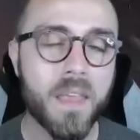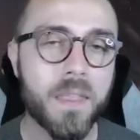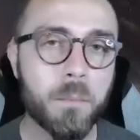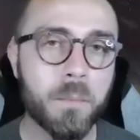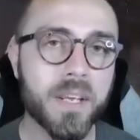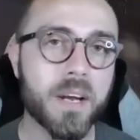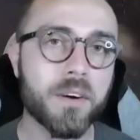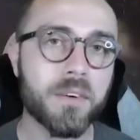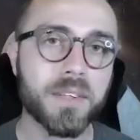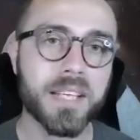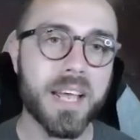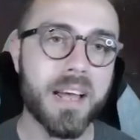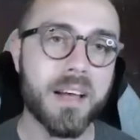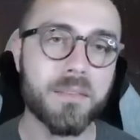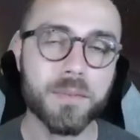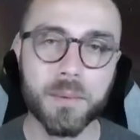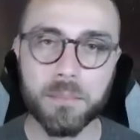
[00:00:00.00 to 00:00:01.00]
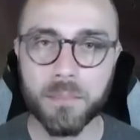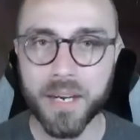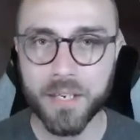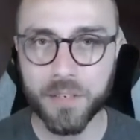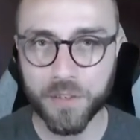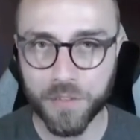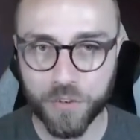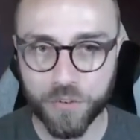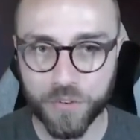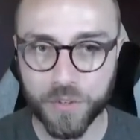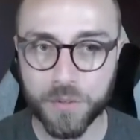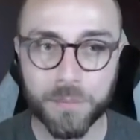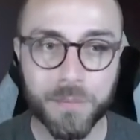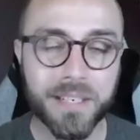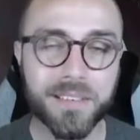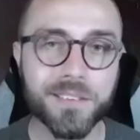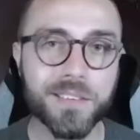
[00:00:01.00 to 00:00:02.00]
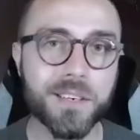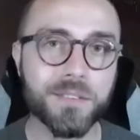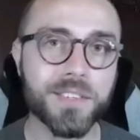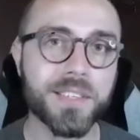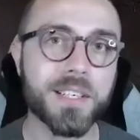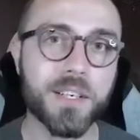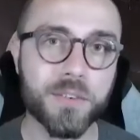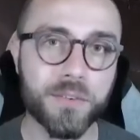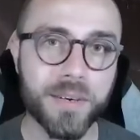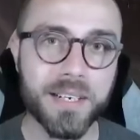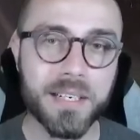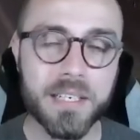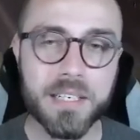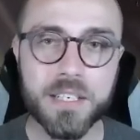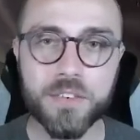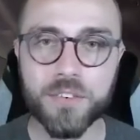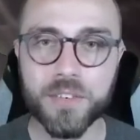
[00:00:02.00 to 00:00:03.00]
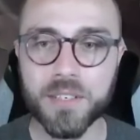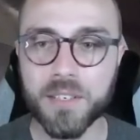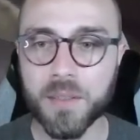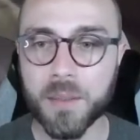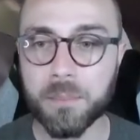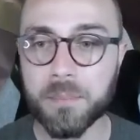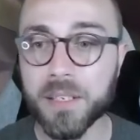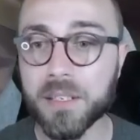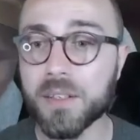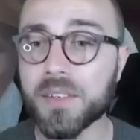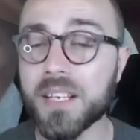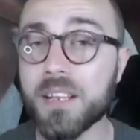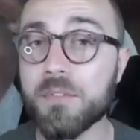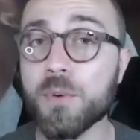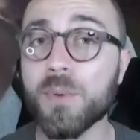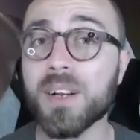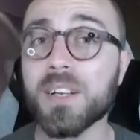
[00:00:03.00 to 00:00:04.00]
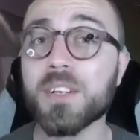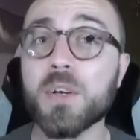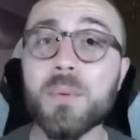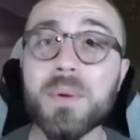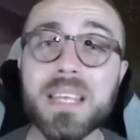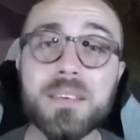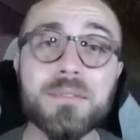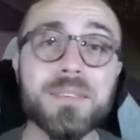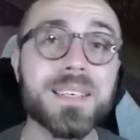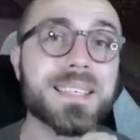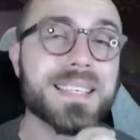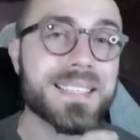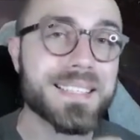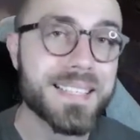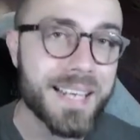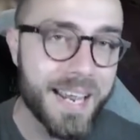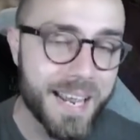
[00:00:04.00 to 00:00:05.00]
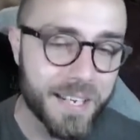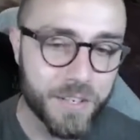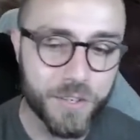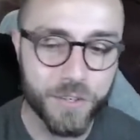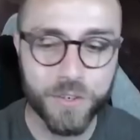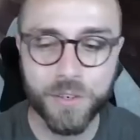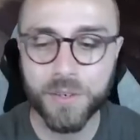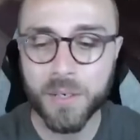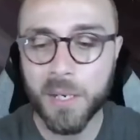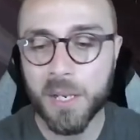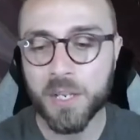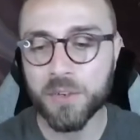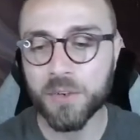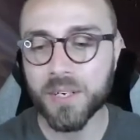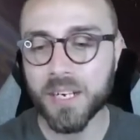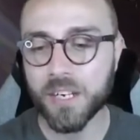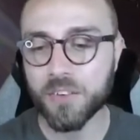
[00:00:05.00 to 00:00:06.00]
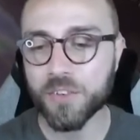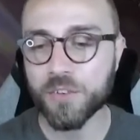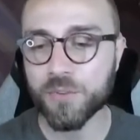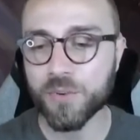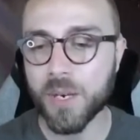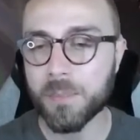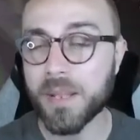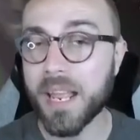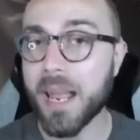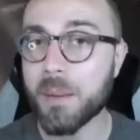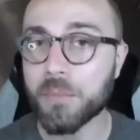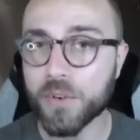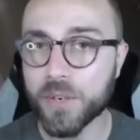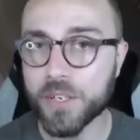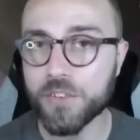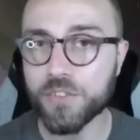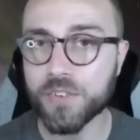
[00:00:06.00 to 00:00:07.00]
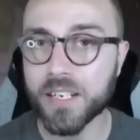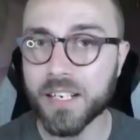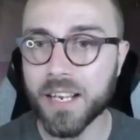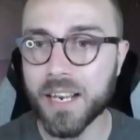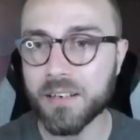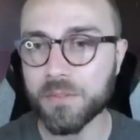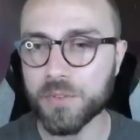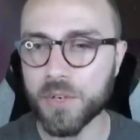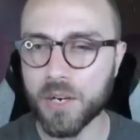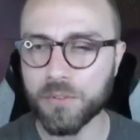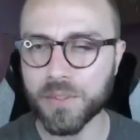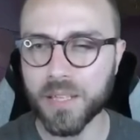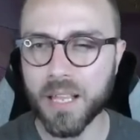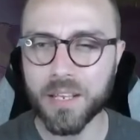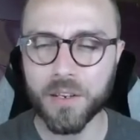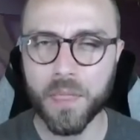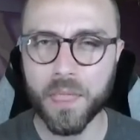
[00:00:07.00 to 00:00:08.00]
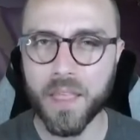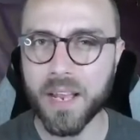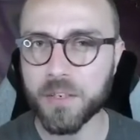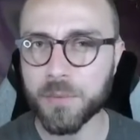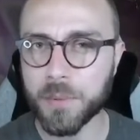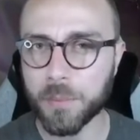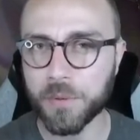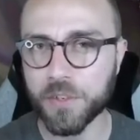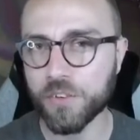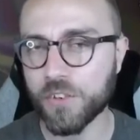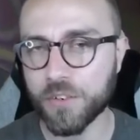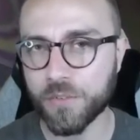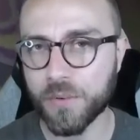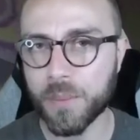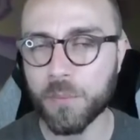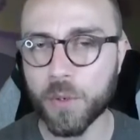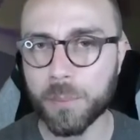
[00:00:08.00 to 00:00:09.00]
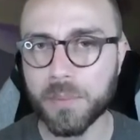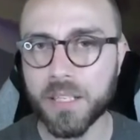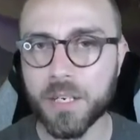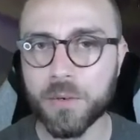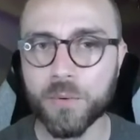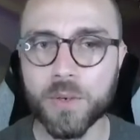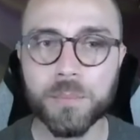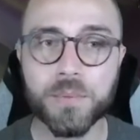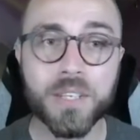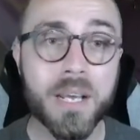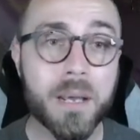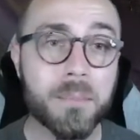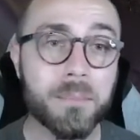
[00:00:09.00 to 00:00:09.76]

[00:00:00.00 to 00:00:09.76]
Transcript: And then we currently have Might on the shield. Might is obviously a great addition to the build. If you wanted to go even tankier, you could actually drop Hemorrhage and kind of not rely on that to be able to generate more Blood Orbs,